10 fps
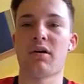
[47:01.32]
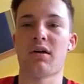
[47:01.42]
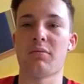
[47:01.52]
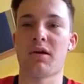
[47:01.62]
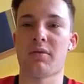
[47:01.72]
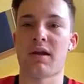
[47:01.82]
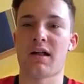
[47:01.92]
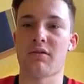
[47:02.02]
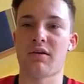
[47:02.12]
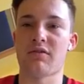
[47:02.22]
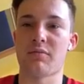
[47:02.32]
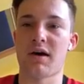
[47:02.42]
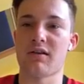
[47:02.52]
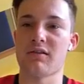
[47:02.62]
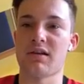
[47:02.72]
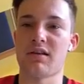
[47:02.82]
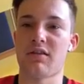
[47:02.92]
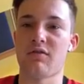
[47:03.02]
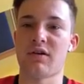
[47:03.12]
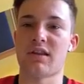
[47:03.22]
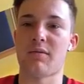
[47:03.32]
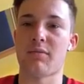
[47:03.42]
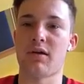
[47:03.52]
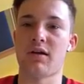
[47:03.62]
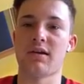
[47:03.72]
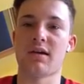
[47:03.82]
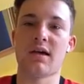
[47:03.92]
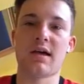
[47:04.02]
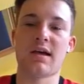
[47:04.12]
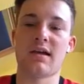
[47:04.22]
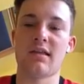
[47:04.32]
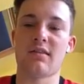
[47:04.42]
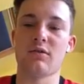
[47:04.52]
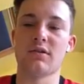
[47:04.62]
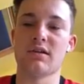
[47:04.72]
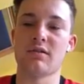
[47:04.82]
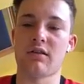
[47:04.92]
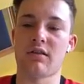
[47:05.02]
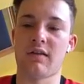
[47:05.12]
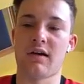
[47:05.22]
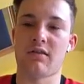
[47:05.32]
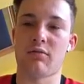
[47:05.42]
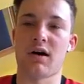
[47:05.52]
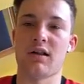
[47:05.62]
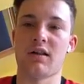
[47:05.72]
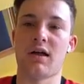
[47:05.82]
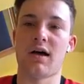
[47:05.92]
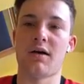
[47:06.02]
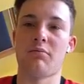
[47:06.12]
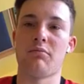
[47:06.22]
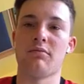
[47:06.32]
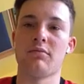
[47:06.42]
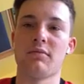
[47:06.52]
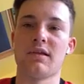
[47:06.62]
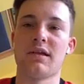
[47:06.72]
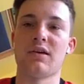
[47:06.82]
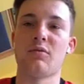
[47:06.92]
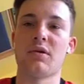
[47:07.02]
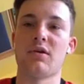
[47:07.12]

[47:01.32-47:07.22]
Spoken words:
probably call him Penaldo after the penalty and stuff like that, but he scored 2 goals in that as well. He could